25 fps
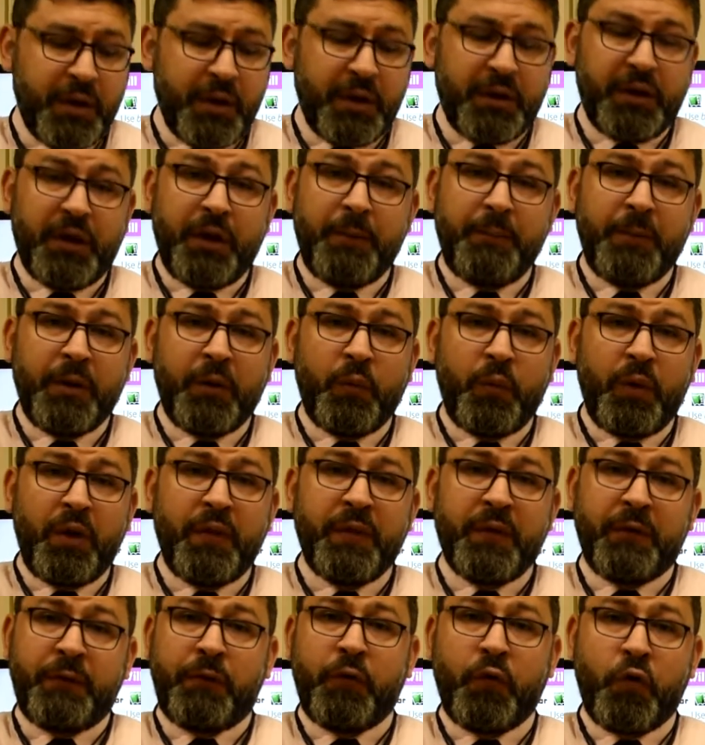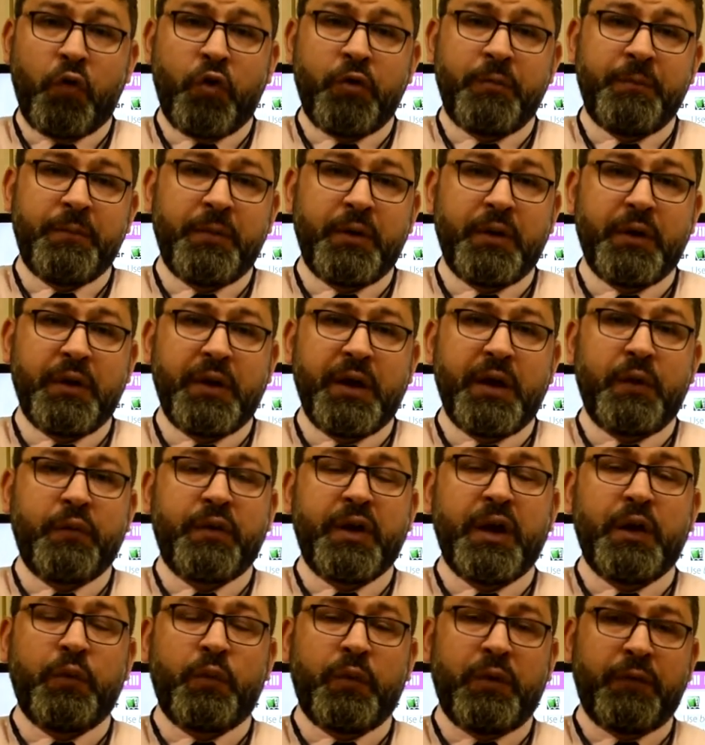Number one, the form. How
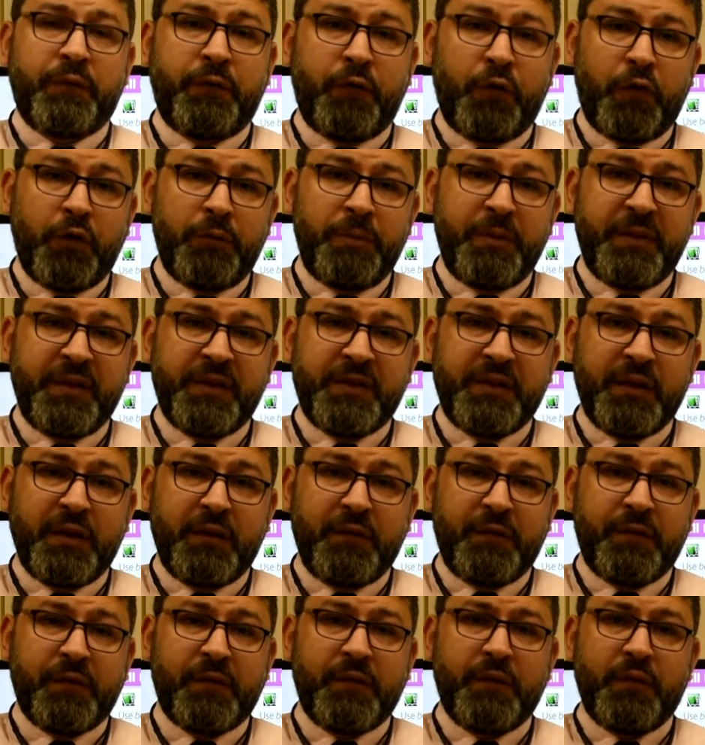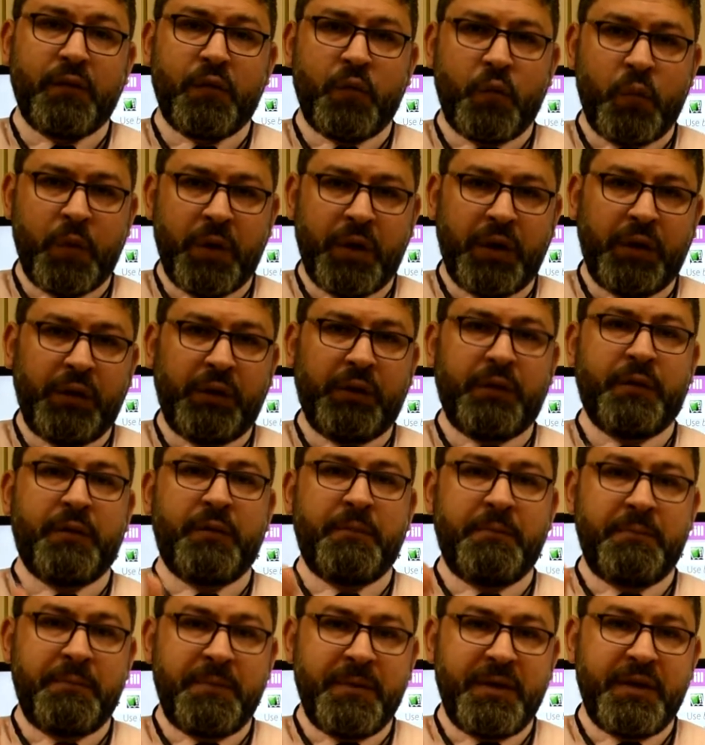can we form the tense? Will
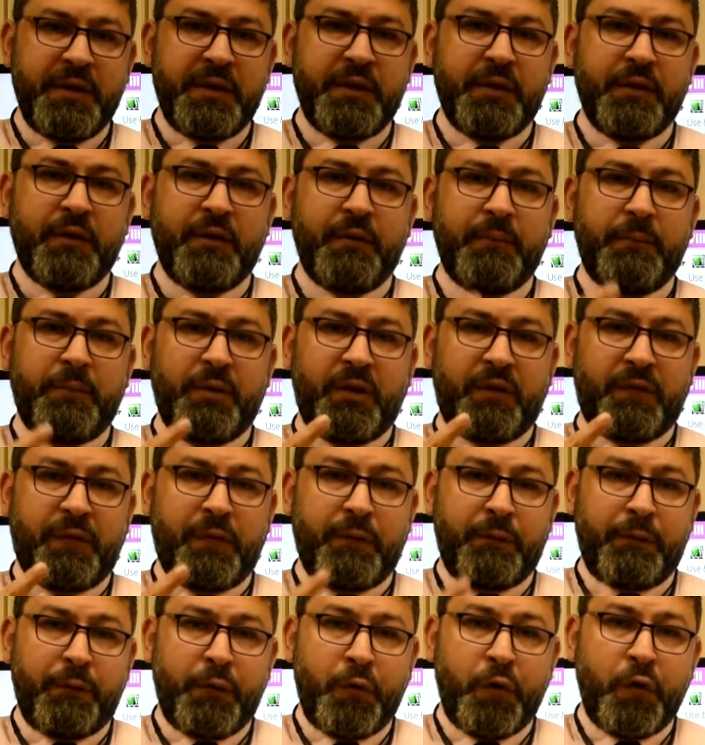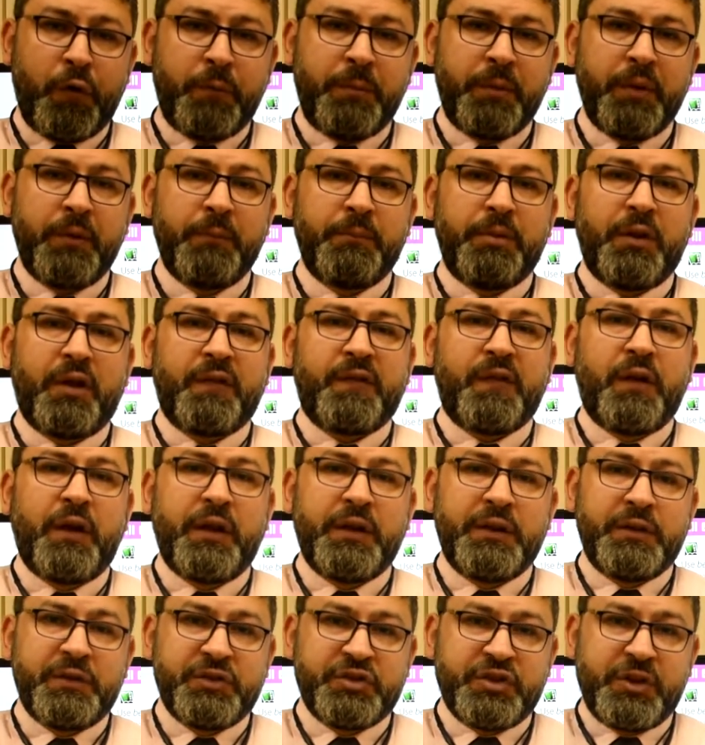be plus the verb plus
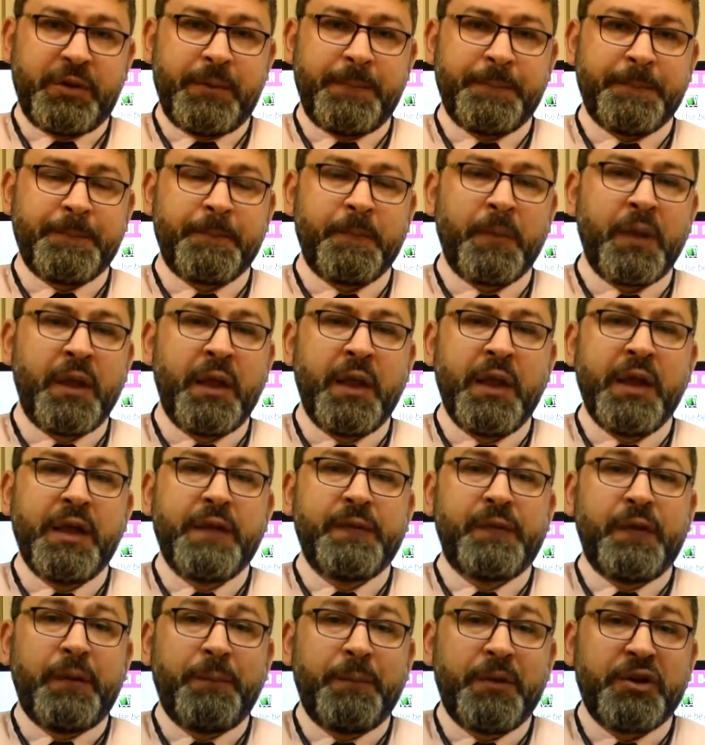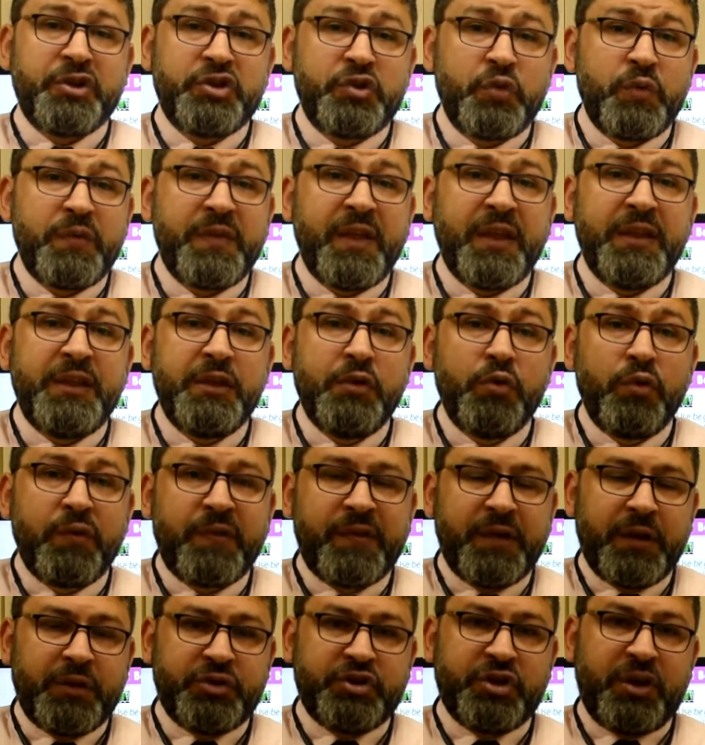ing. Number two, the
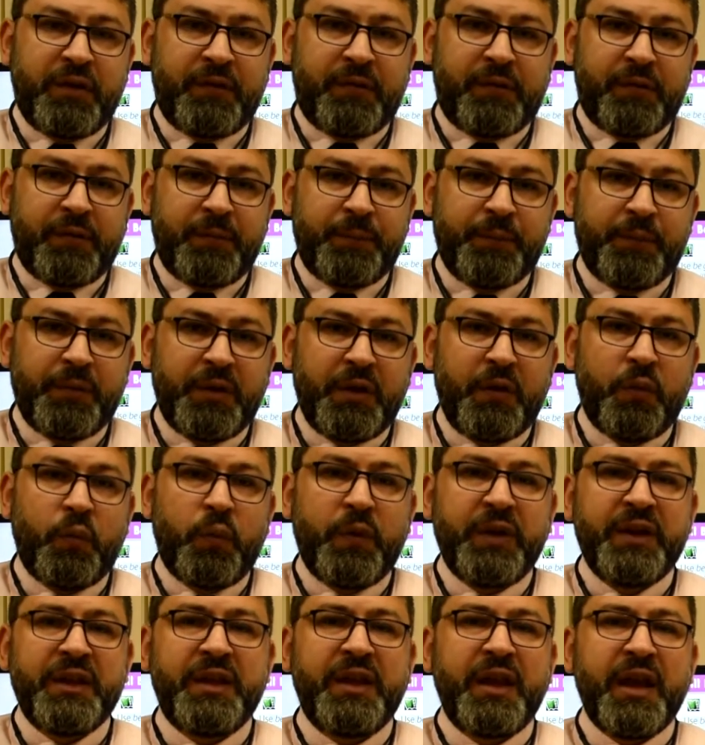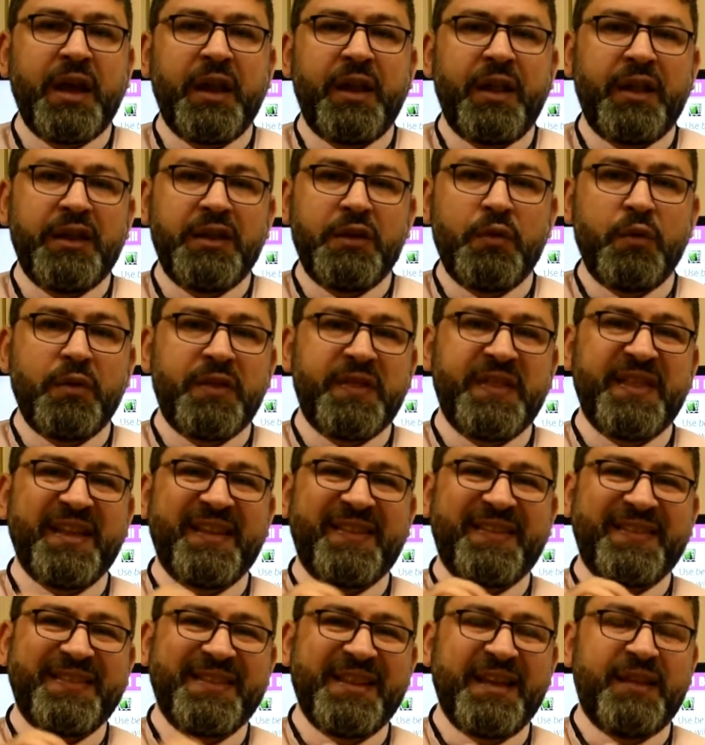usages. When can I use
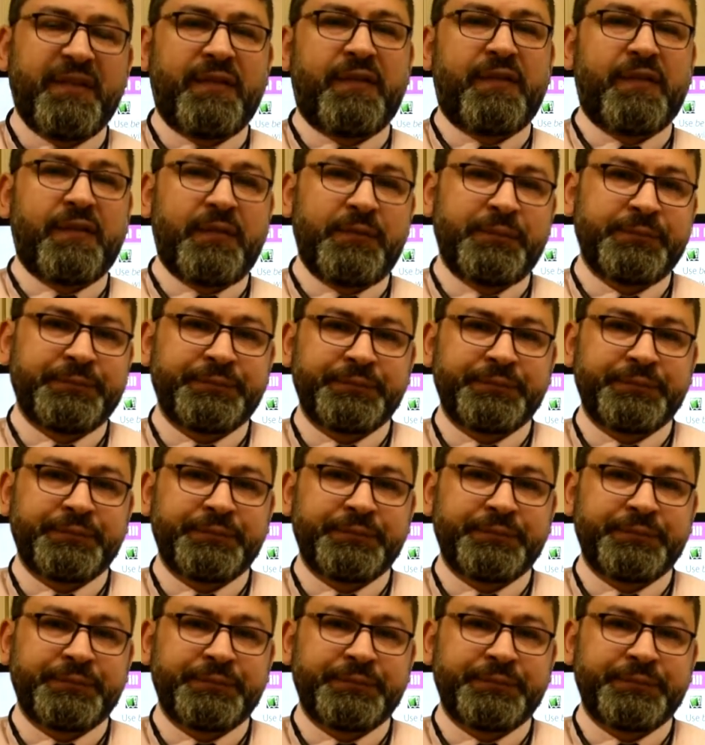this tense?